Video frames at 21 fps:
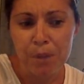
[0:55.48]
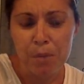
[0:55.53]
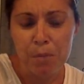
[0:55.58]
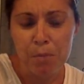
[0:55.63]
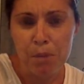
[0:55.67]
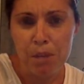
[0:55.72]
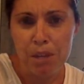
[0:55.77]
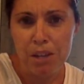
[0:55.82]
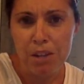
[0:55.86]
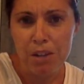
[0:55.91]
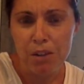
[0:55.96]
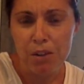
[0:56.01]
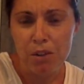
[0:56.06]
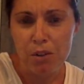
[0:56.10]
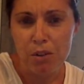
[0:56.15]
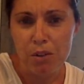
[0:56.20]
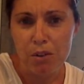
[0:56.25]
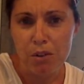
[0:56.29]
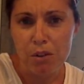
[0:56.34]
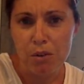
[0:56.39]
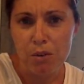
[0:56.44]
being
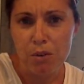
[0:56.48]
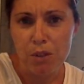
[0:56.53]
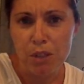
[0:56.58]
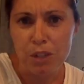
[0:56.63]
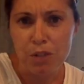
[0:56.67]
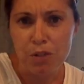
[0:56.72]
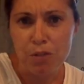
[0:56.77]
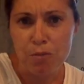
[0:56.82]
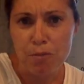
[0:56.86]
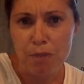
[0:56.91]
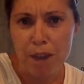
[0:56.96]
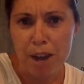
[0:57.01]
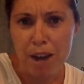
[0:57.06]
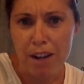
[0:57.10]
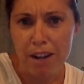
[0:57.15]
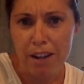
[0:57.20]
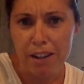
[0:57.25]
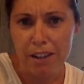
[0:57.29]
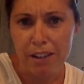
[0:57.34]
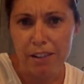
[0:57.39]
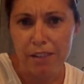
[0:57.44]
overly
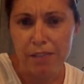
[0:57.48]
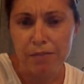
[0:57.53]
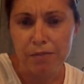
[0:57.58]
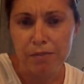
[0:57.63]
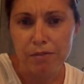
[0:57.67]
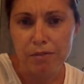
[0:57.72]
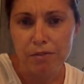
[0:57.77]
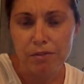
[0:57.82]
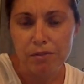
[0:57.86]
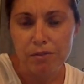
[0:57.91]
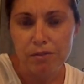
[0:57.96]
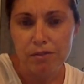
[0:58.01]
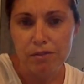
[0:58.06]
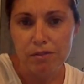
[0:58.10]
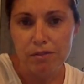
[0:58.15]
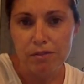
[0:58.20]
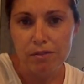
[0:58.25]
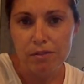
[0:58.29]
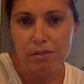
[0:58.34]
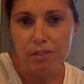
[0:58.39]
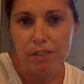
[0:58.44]
dramatic.
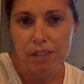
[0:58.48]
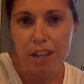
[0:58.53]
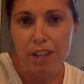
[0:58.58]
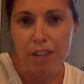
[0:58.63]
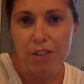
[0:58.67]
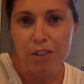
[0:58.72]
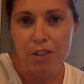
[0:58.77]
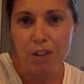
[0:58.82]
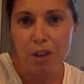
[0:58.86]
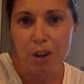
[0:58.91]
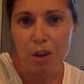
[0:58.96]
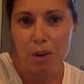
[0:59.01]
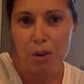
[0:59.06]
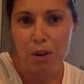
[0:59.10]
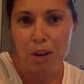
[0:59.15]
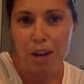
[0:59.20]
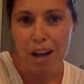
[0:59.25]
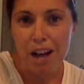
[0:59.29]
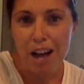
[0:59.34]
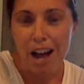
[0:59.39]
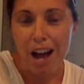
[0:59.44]
And so
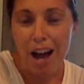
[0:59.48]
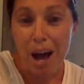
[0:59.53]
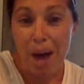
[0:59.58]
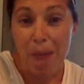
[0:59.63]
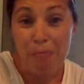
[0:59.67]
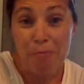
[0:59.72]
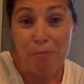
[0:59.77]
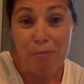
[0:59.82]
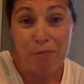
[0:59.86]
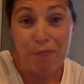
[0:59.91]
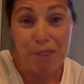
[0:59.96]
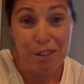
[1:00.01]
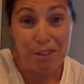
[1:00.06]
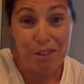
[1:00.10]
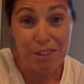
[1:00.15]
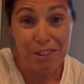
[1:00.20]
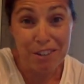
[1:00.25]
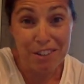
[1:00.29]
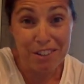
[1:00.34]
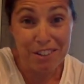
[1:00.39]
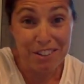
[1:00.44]
I'm
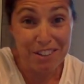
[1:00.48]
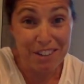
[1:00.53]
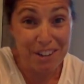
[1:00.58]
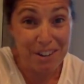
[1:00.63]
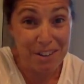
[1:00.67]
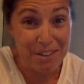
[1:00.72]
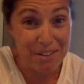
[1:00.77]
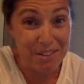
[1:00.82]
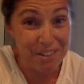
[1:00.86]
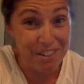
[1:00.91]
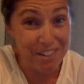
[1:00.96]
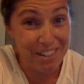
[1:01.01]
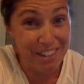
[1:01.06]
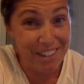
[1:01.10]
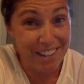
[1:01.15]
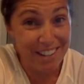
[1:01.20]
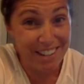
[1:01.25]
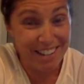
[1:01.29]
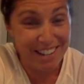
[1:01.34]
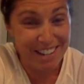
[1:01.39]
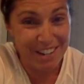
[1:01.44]
figuring this out
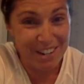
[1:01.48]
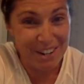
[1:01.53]
as I